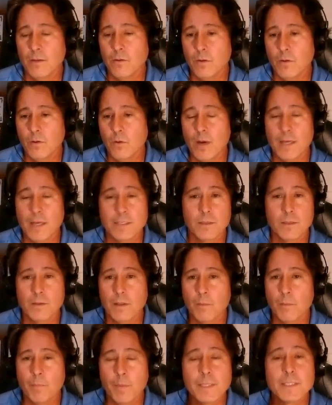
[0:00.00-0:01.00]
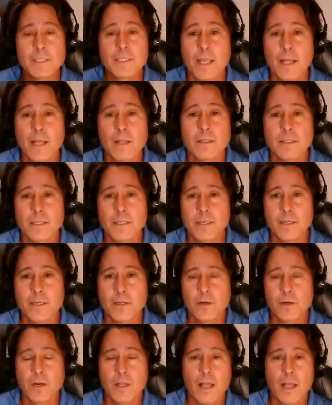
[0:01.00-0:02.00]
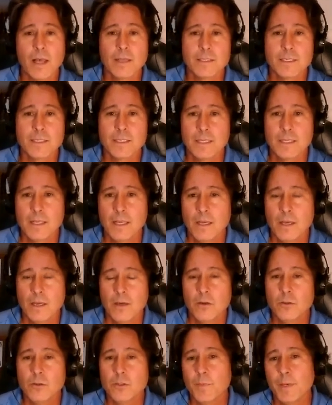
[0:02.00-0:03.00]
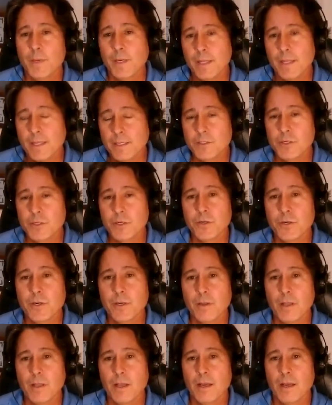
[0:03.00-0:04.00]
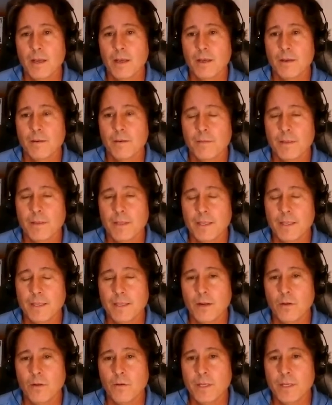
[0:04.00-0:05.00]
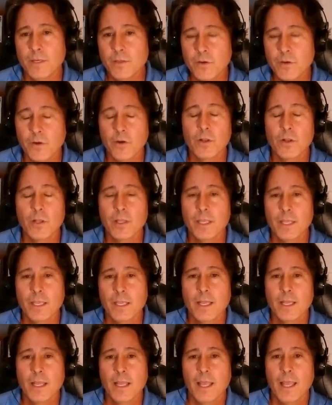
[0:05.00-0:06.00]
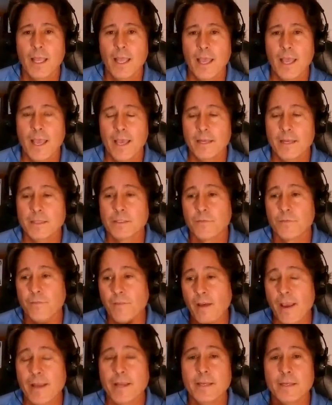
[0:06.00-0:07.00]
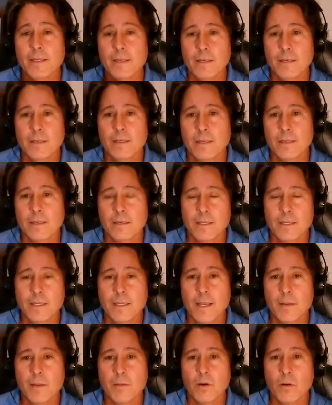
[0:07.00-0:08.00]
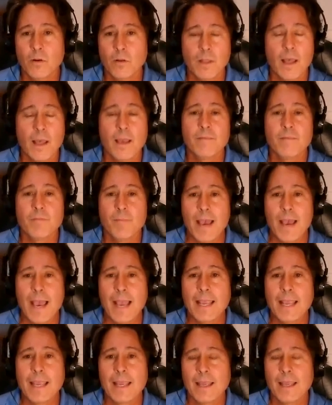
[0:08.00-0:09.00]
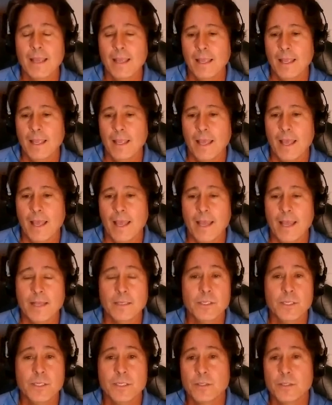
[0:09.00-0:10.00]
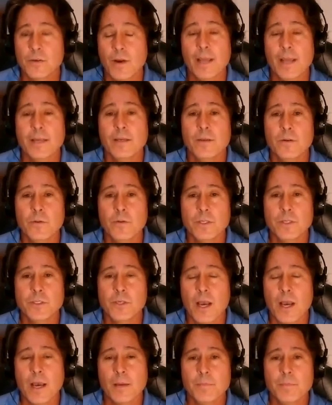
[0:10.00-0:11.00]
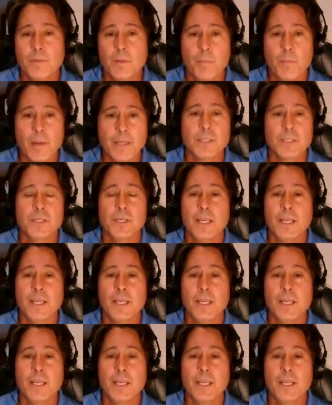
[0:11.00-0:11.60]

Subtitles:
who has a big skeleton in her closet, who's been injured, internally, and is fighting to get her life back. And she's trying to do a job the best she